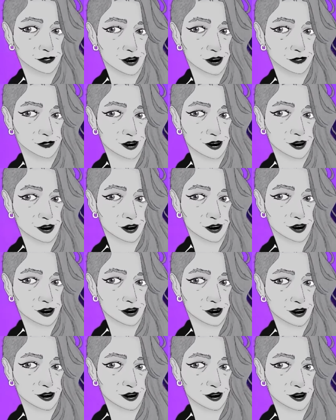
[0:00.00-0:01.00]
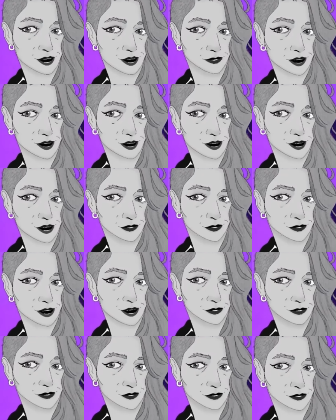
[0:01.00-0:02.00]
And then mixing this
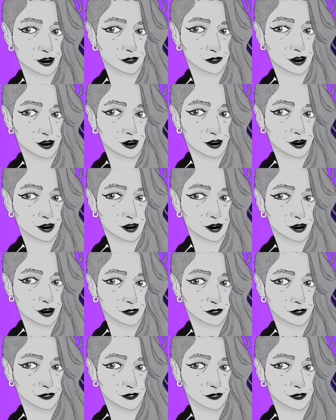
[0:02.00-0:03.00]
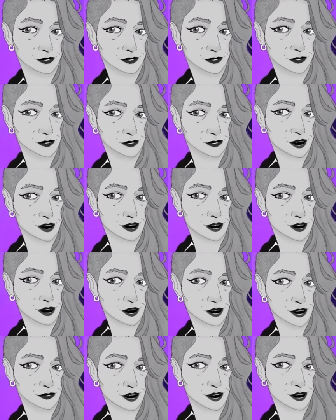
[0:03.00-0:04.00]
up together. In
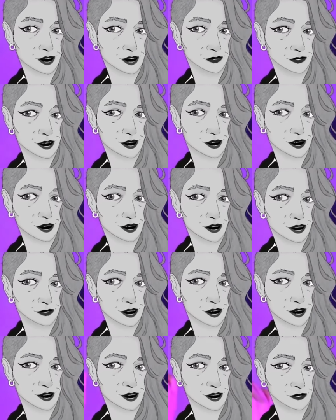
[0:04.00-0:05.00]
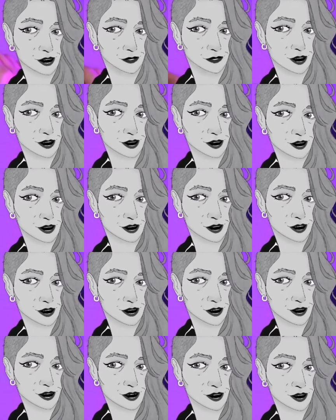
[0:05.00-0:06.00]
my scenic painting class, whenever
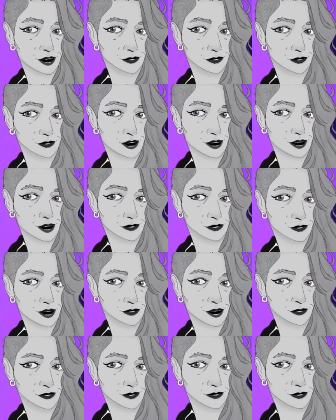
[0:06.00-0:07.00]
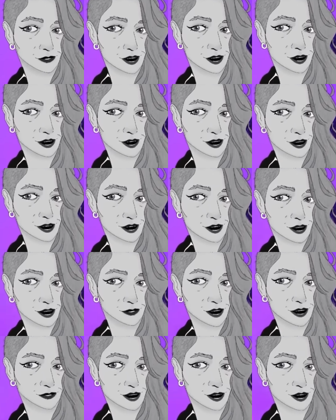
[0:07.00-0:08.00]
we would describe how we
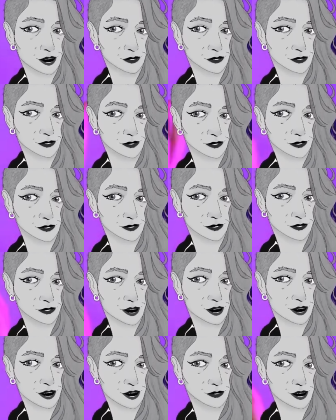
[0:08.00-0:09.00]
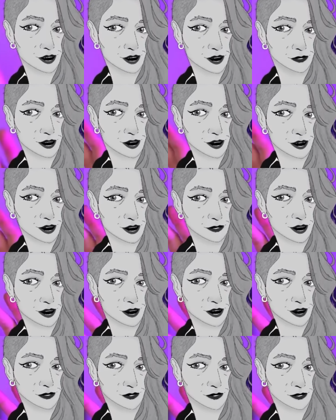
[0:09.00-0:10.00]
should mix something
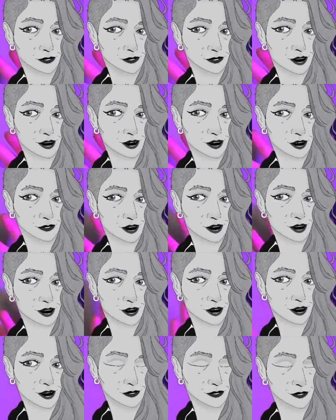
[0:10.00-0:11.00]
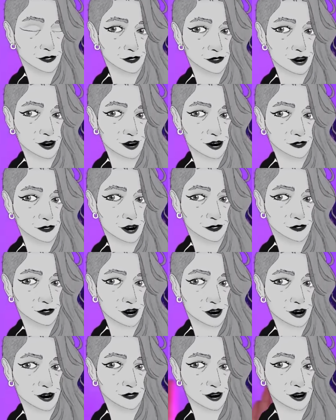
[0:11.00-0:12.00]
together, like what the
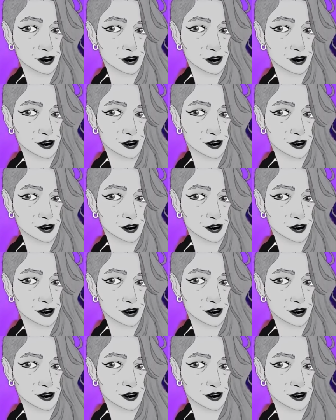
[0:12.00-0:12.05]
texture